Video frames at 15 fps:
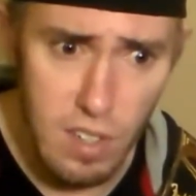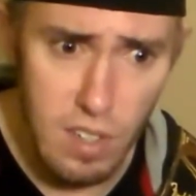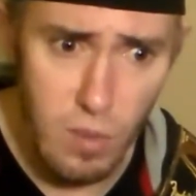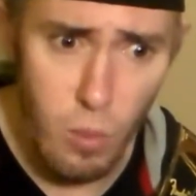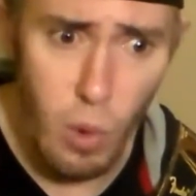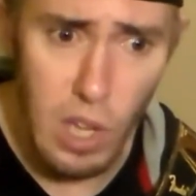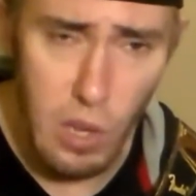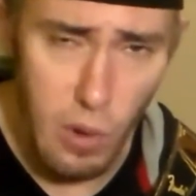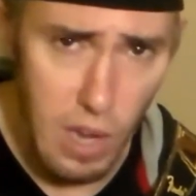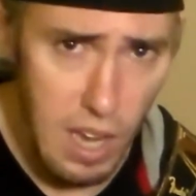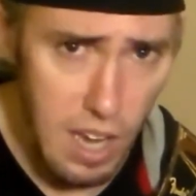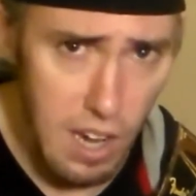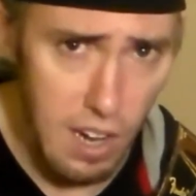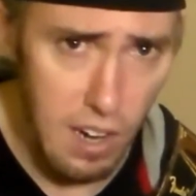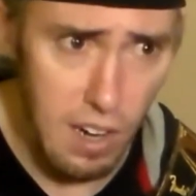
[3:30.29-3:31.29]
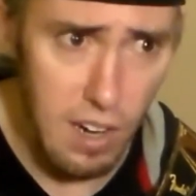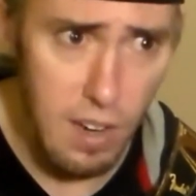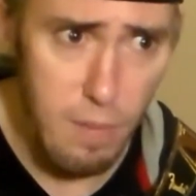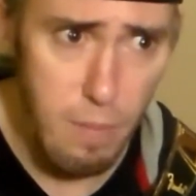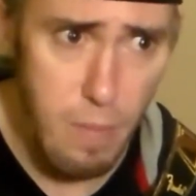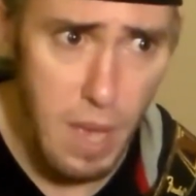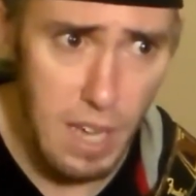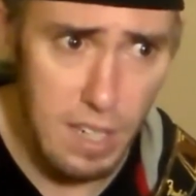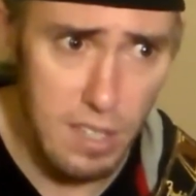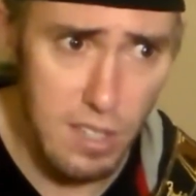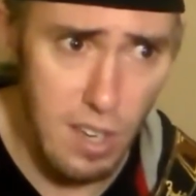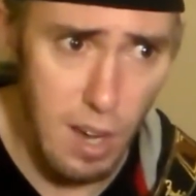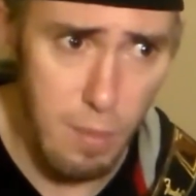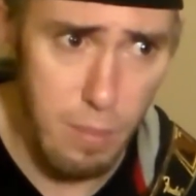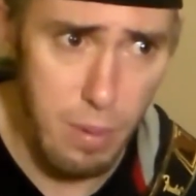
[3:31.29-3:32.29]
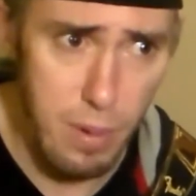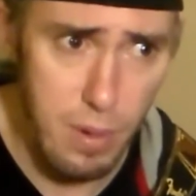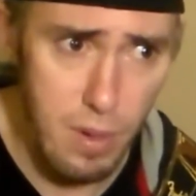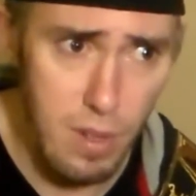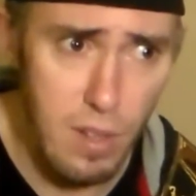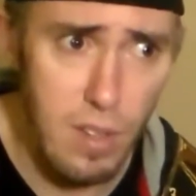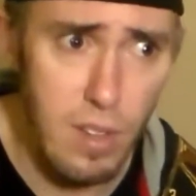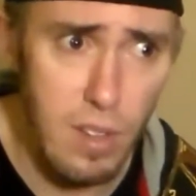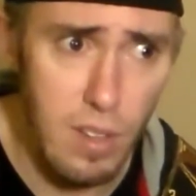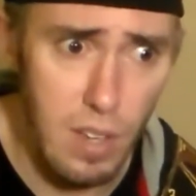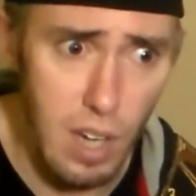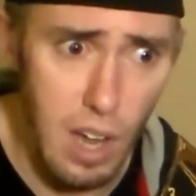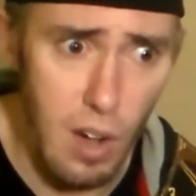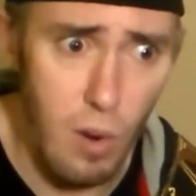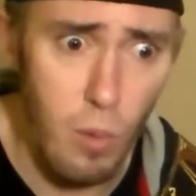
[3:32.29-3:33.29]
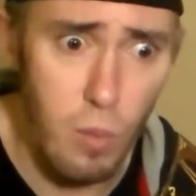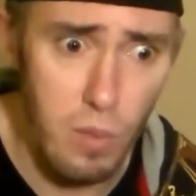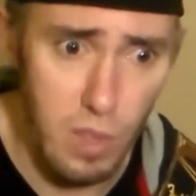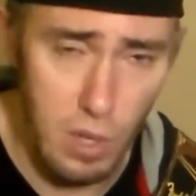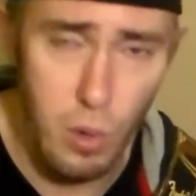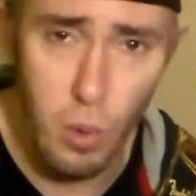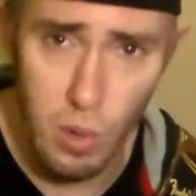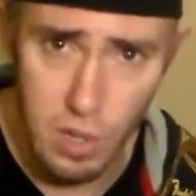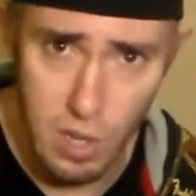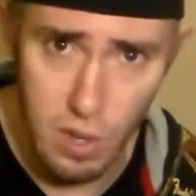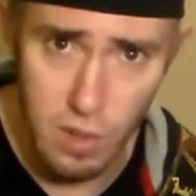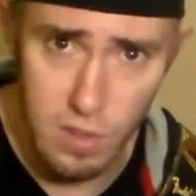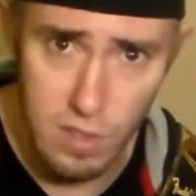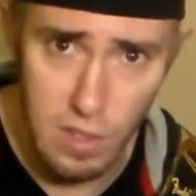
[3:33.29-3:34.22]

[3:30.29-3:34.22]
what you hear, picks up the chord tones.